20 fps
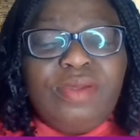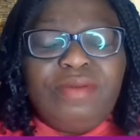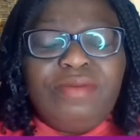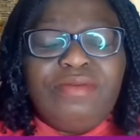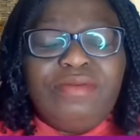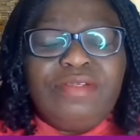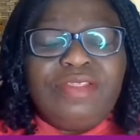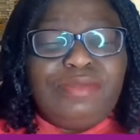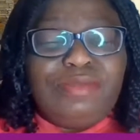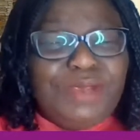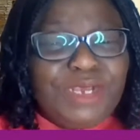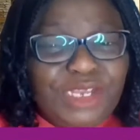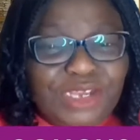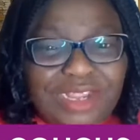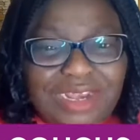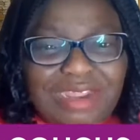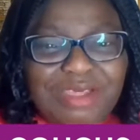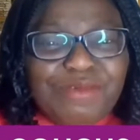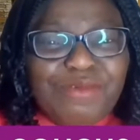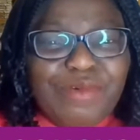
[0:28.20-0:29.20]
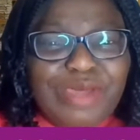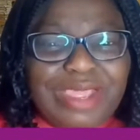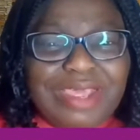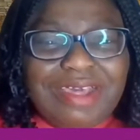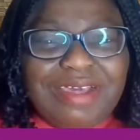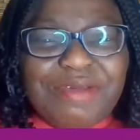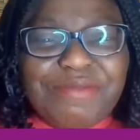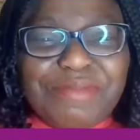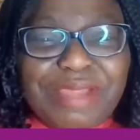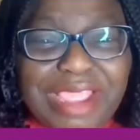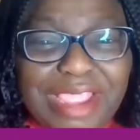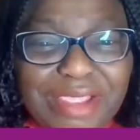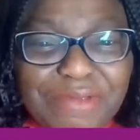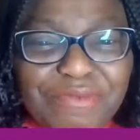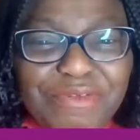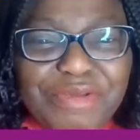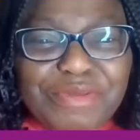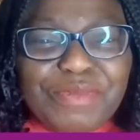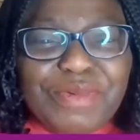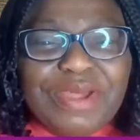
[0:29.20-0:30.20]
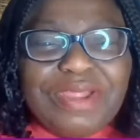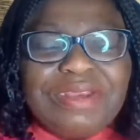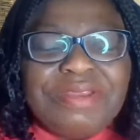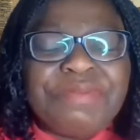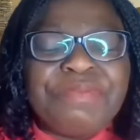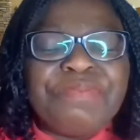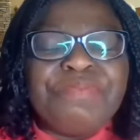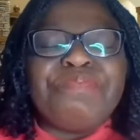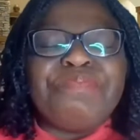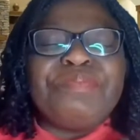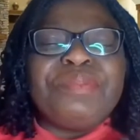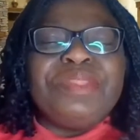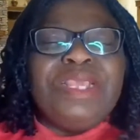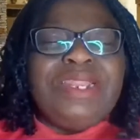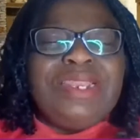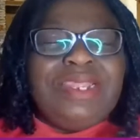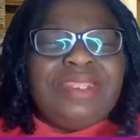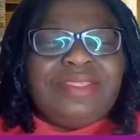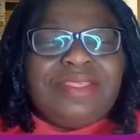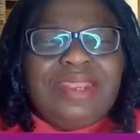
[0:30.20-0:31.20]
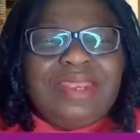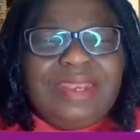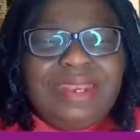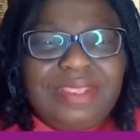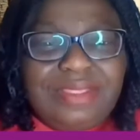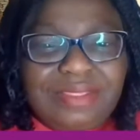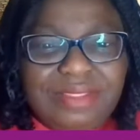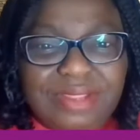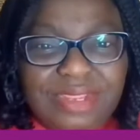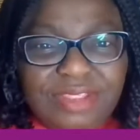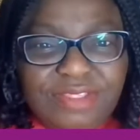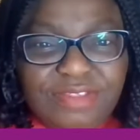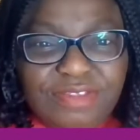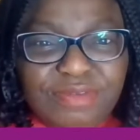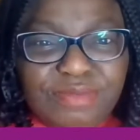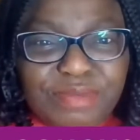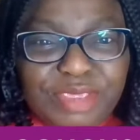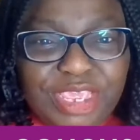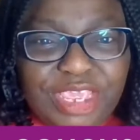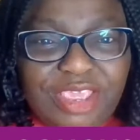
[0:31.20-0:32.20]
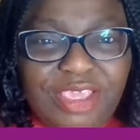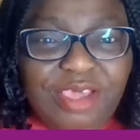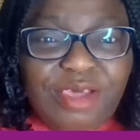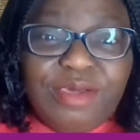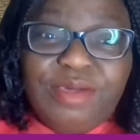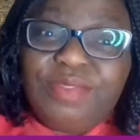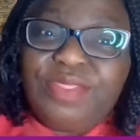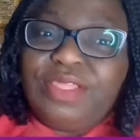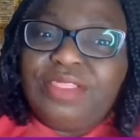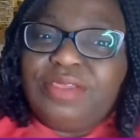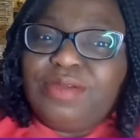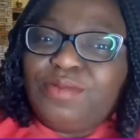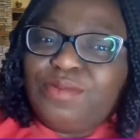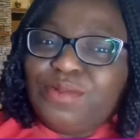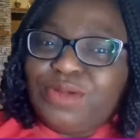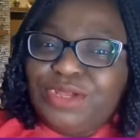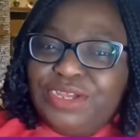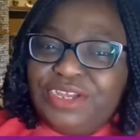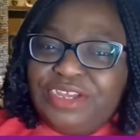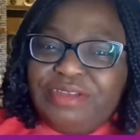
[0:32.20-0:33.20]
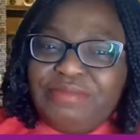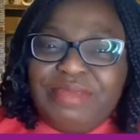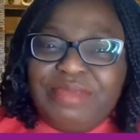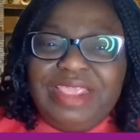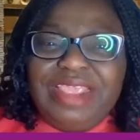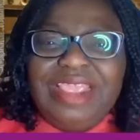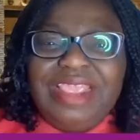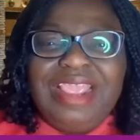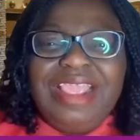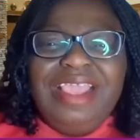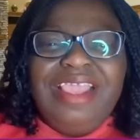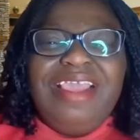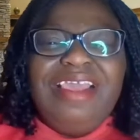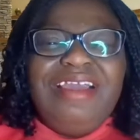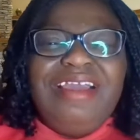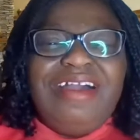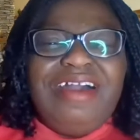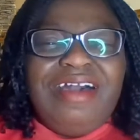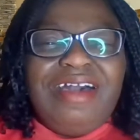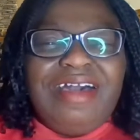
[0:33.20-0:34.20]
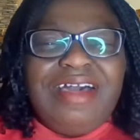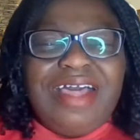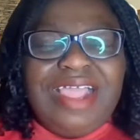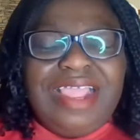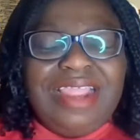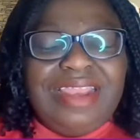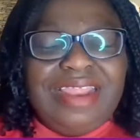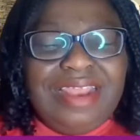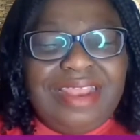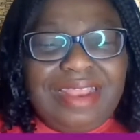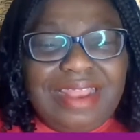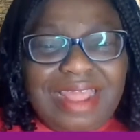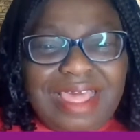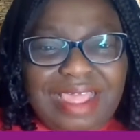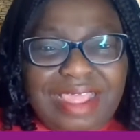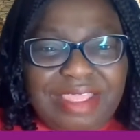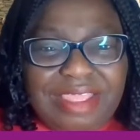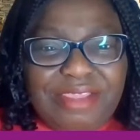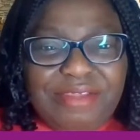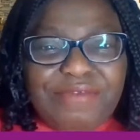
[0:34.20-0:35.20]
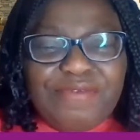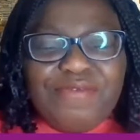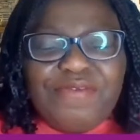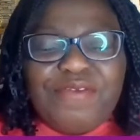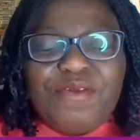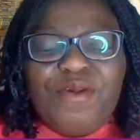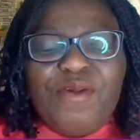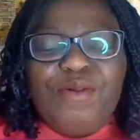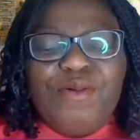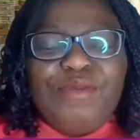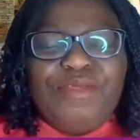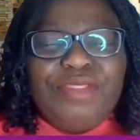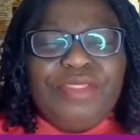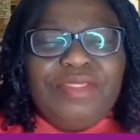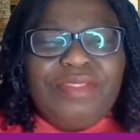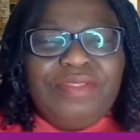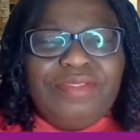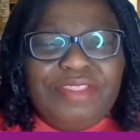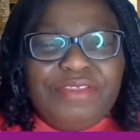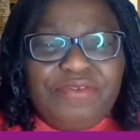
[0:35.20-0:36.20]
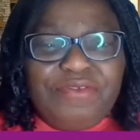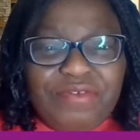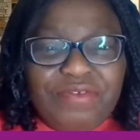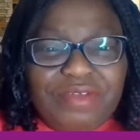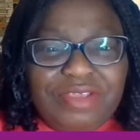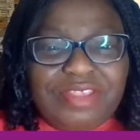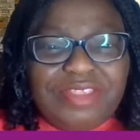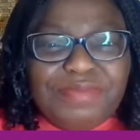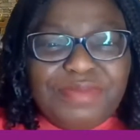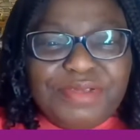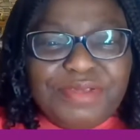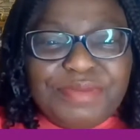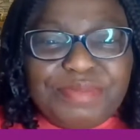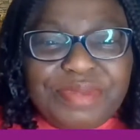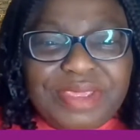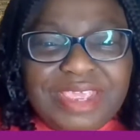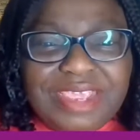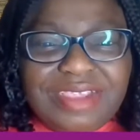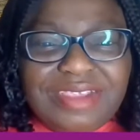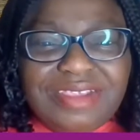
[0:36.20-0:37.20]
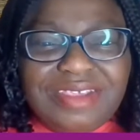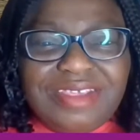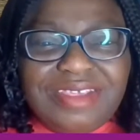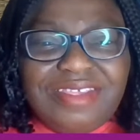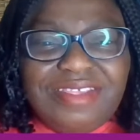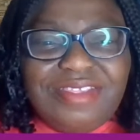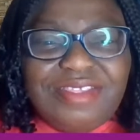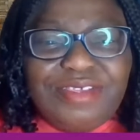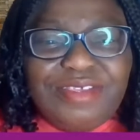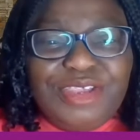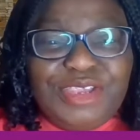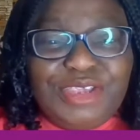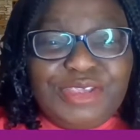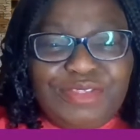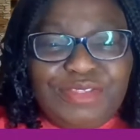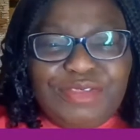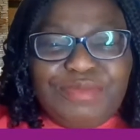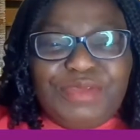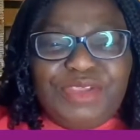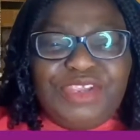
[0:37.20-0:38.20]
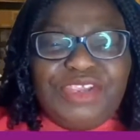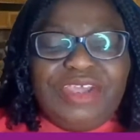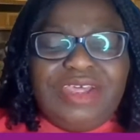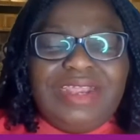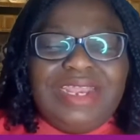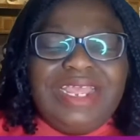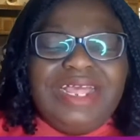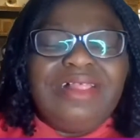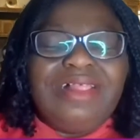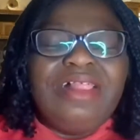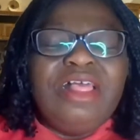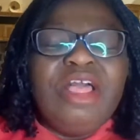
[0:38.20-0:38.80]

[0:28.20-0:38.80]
especially welcome everyone that are listening to me or that are watching me either live on the Facebook pages or YouTube channel,